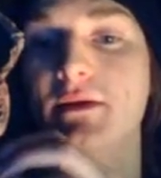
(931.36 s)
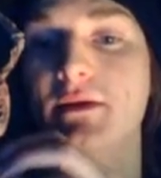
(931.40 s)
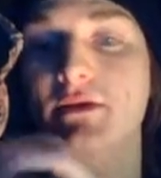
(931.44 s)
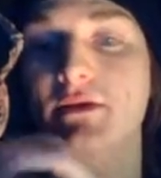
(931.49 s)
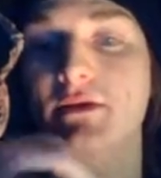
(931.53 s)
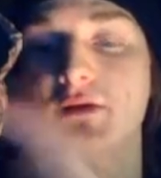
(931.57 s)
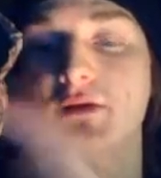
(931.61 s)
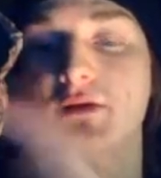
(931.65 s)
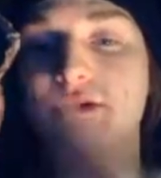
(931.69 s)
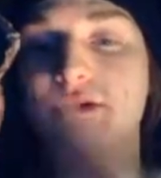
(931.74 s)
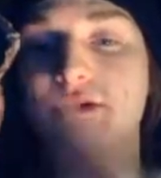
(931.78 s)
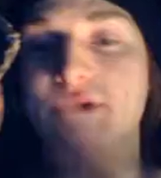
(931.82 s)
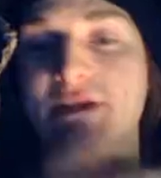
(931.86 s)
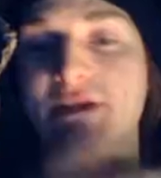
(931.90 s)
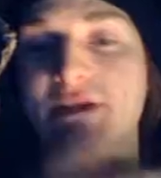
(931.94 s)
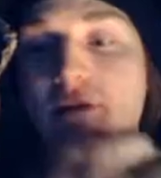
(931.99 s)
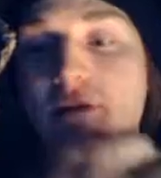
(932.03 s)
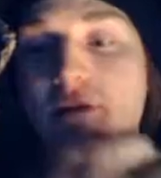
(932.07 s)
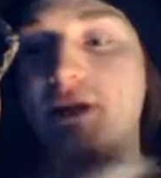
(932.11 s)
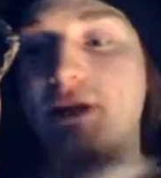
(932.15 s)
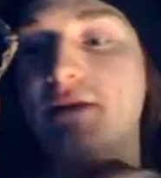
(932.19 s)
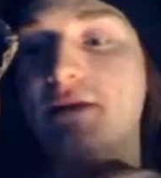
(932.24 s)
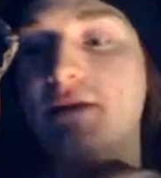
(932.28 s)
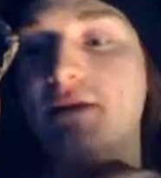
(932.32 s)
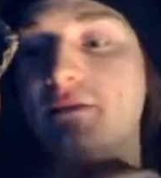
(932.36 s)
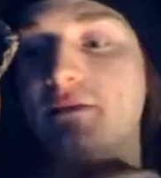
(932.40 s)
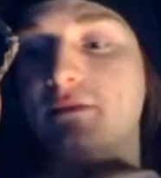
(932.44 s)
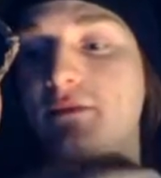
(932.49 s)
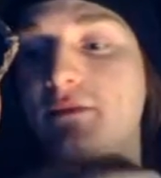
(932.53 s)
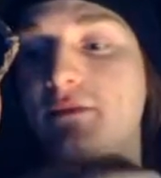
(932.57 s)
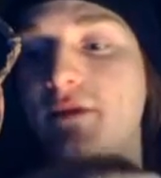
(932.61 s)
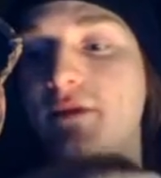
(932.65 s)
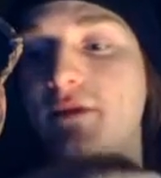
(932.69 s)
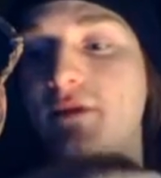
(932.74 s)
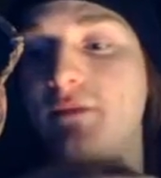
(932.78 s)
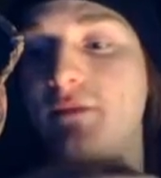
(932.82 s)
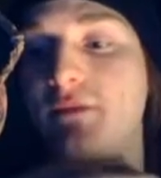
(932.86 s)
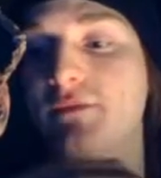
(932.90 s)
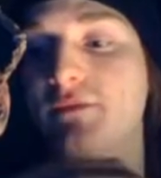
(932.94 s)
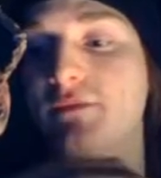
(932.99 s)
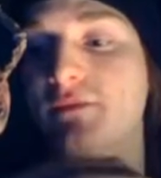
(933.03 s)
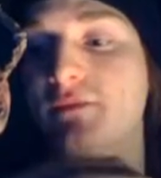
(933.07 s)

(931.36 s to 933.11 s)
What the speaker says: sort of assimilate and